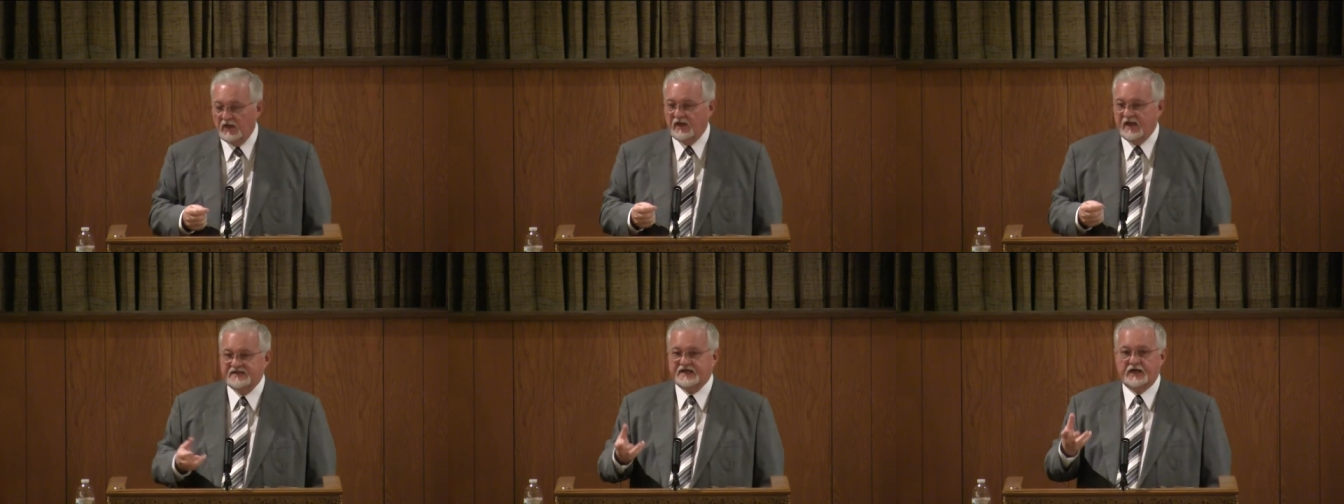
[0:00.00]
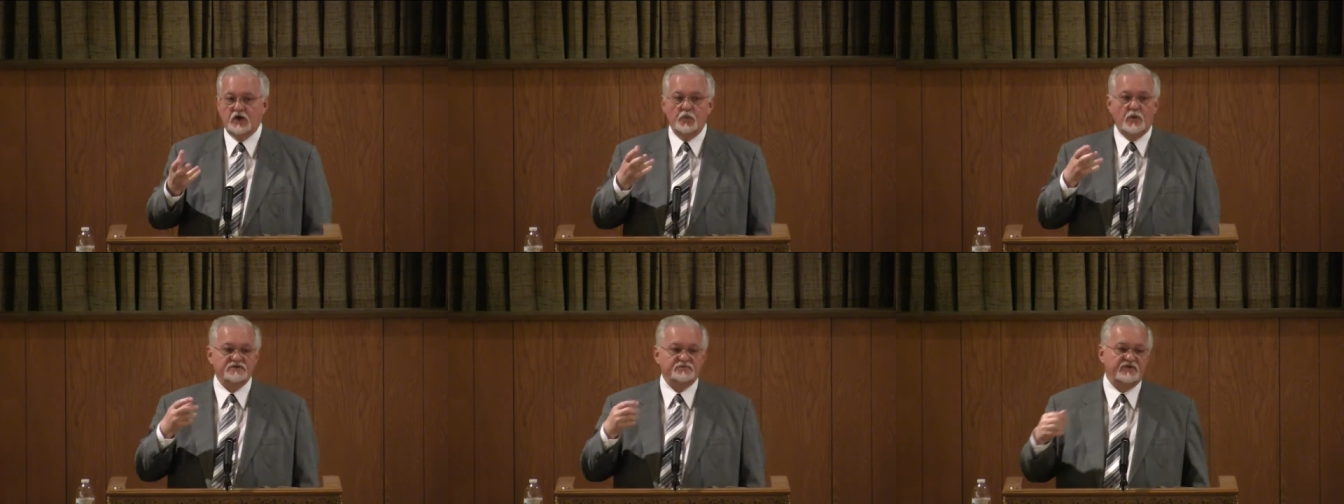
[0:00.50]
he said, who
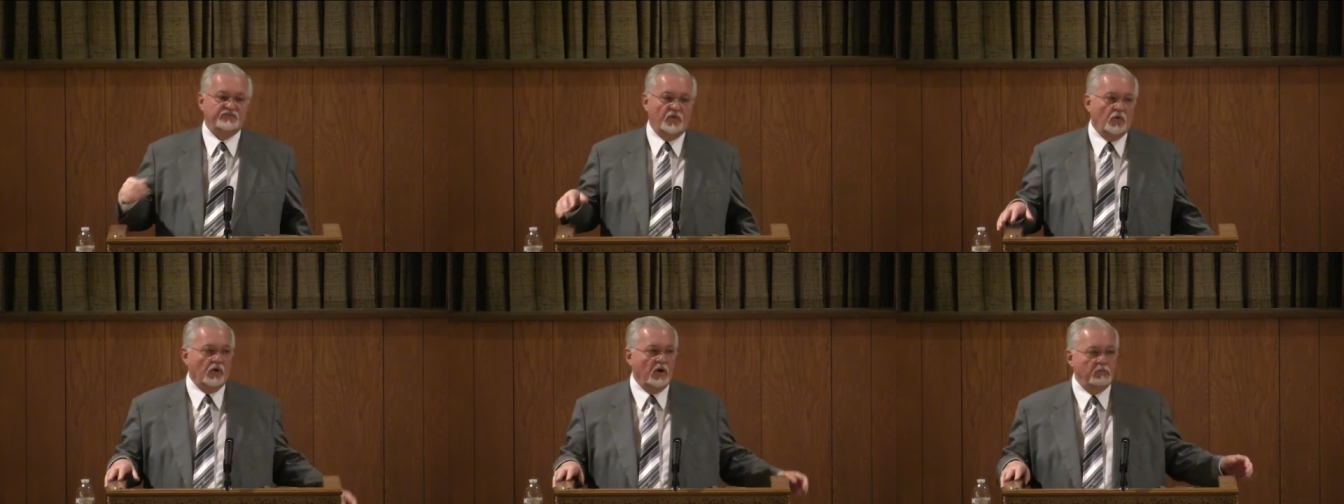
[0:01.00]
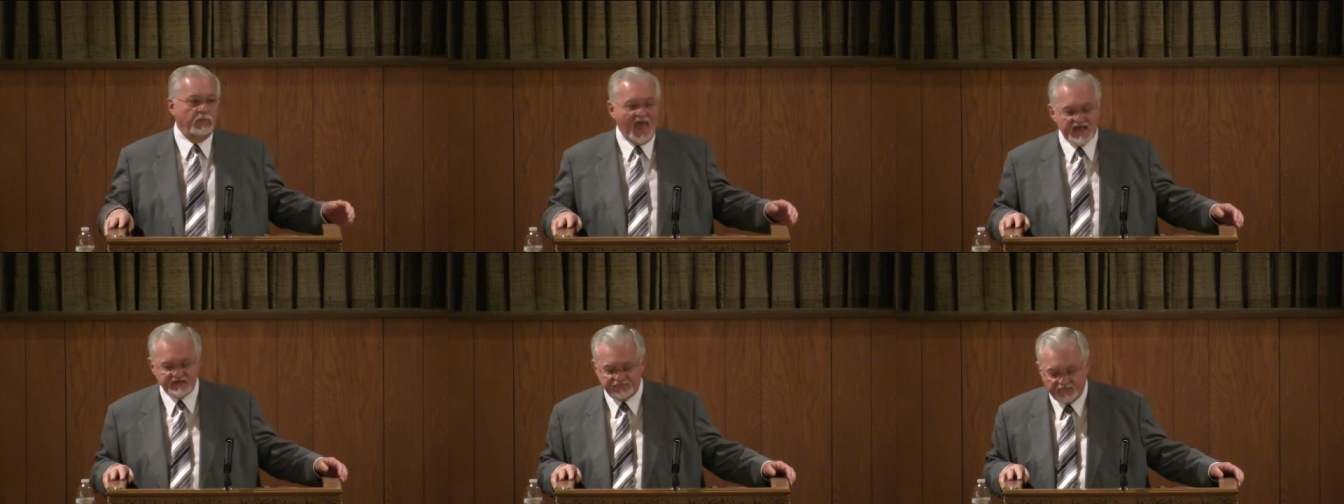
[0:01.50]
was before a
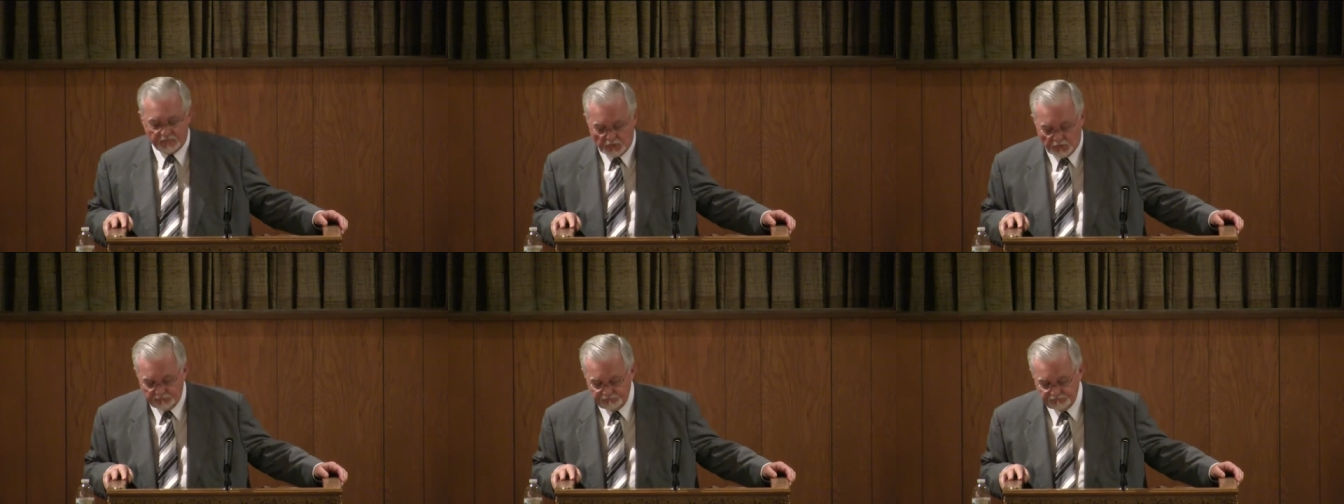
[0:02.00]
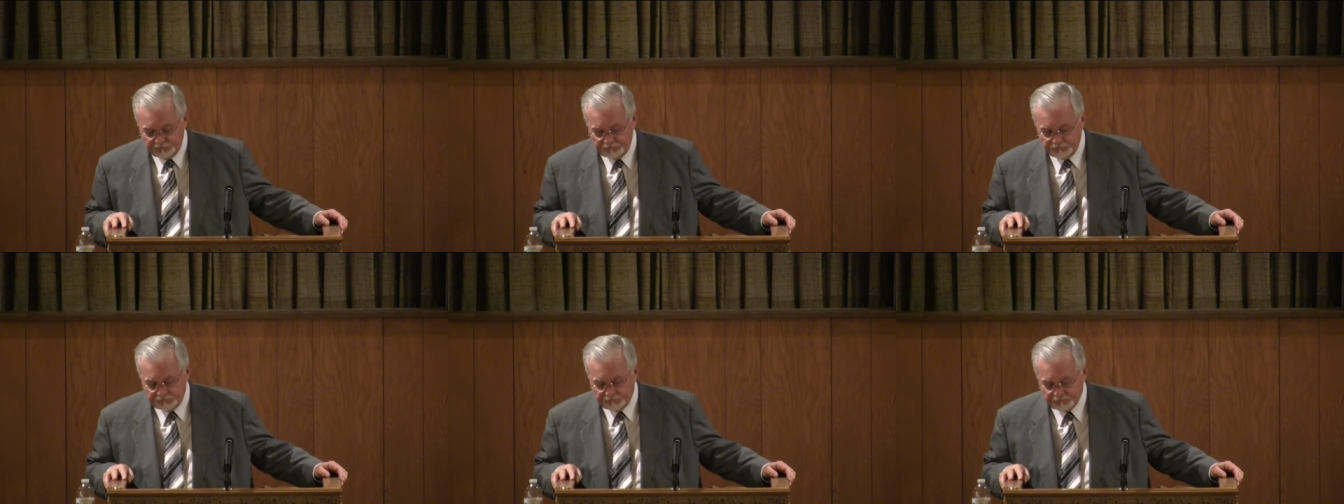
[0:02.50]
blasphemer
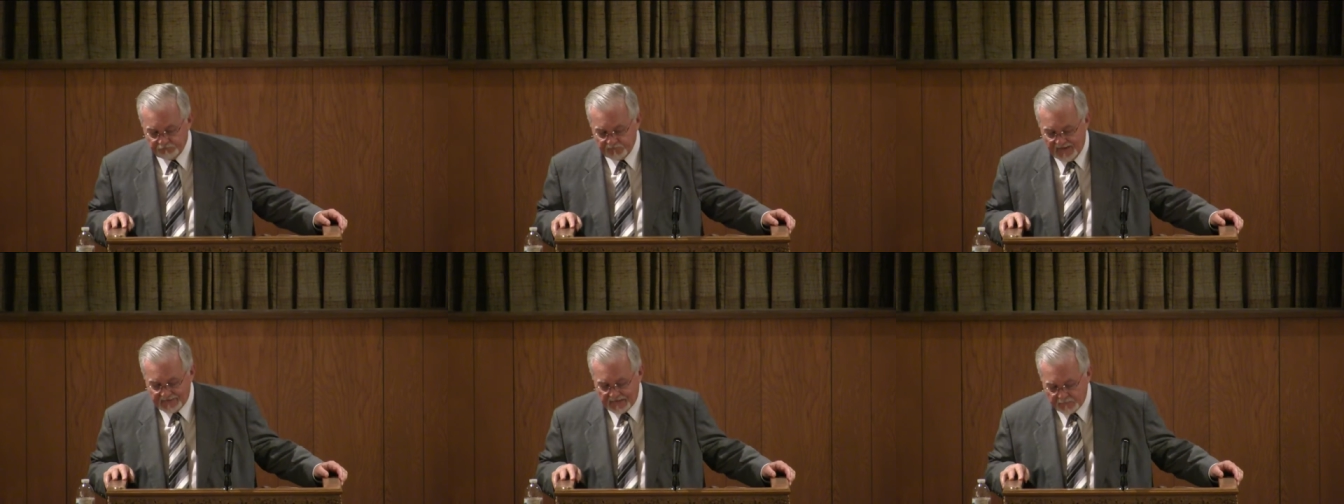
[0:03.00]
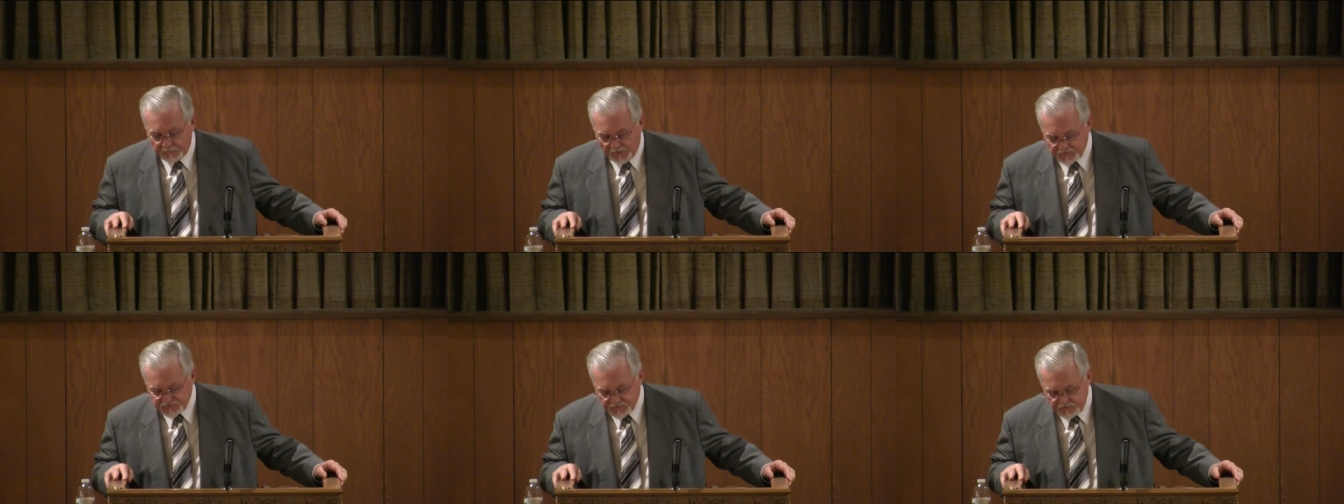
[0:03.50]
and a
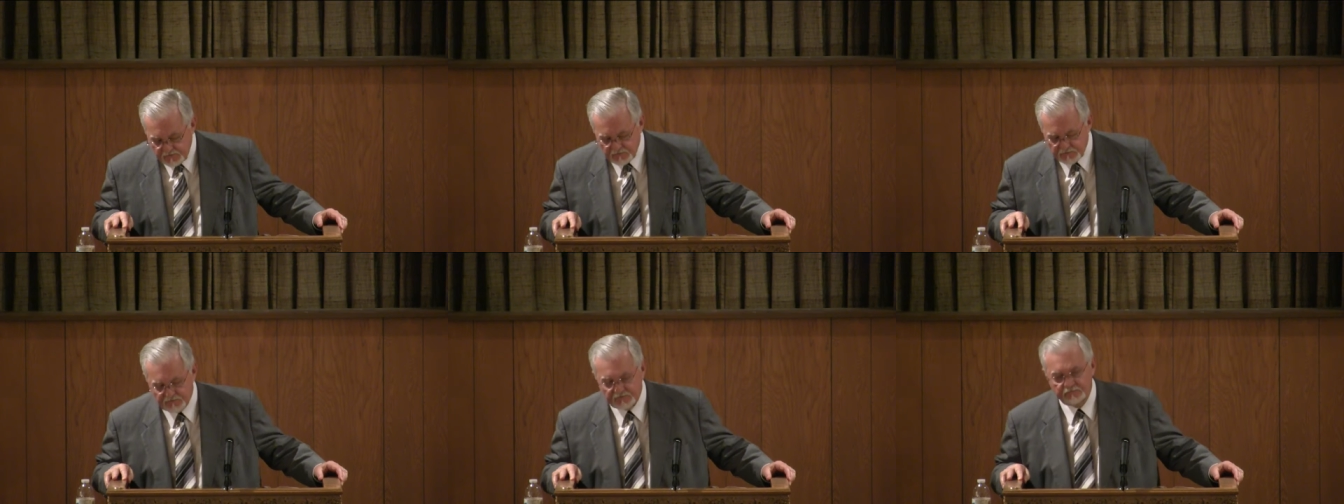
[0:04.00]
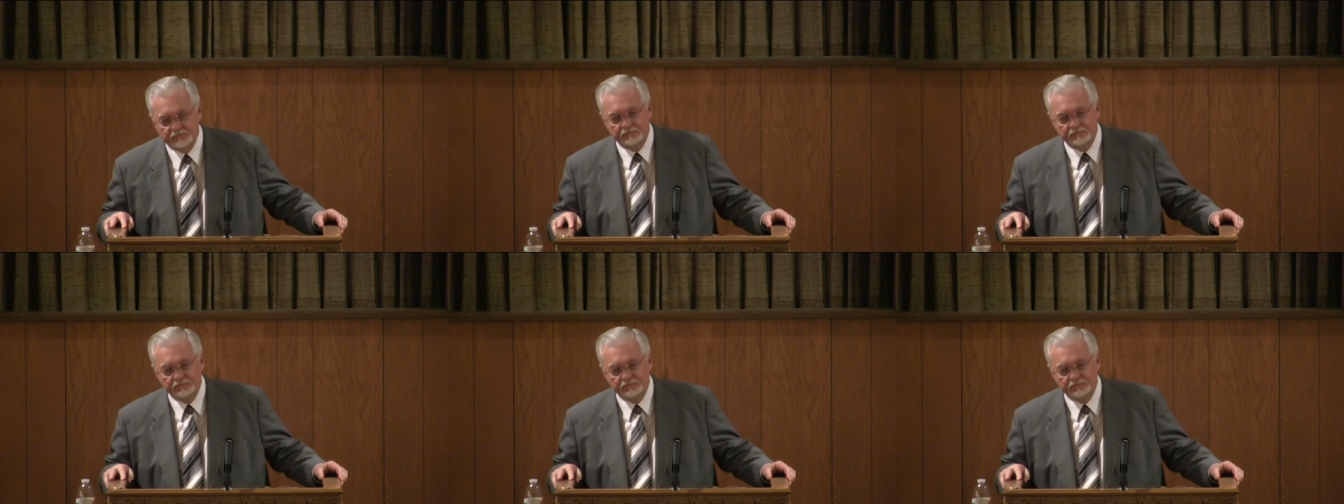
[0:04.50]
persecutor